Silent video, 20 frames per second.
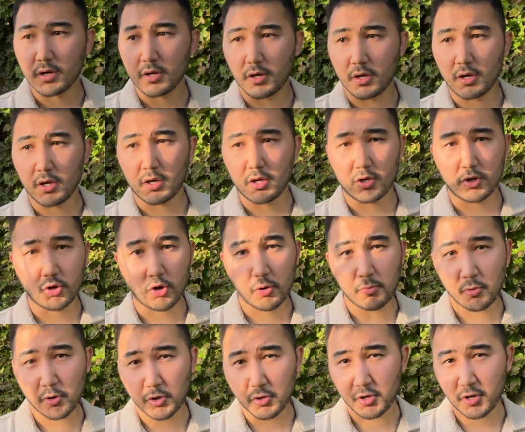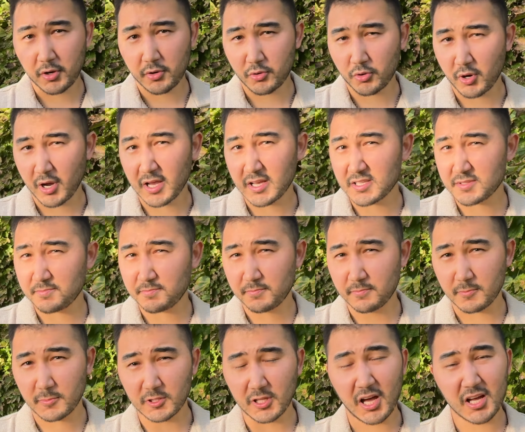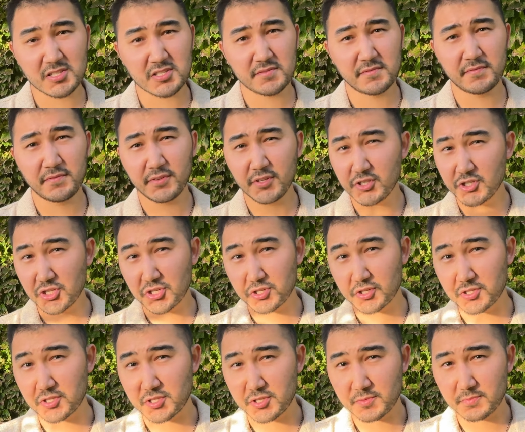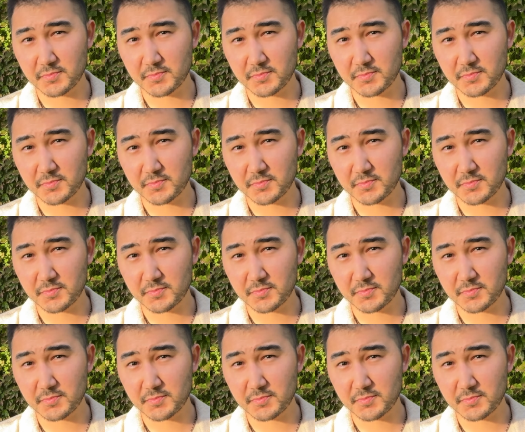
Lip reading: a robot who has lots of features